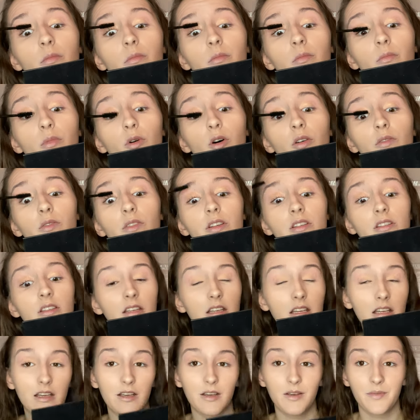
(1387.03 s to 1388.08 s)

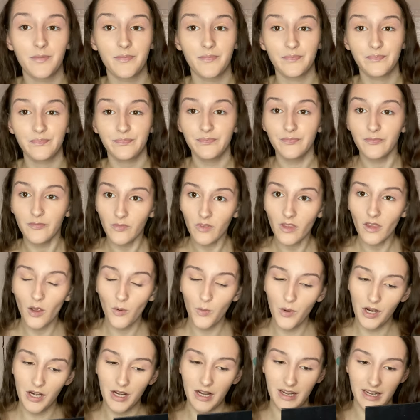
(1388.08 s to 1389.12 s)
Obviously
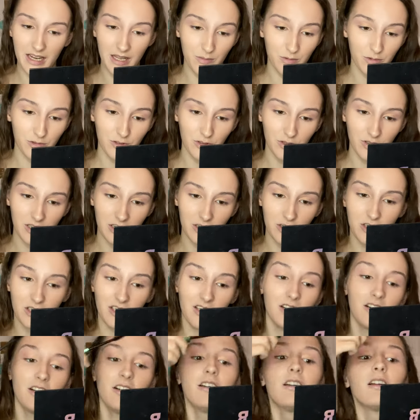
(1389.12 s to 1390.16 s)
we aren't able to this
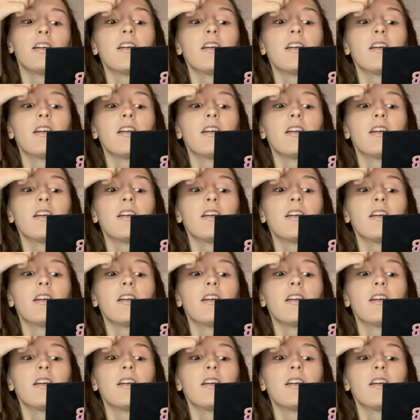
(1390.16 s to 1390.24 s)
year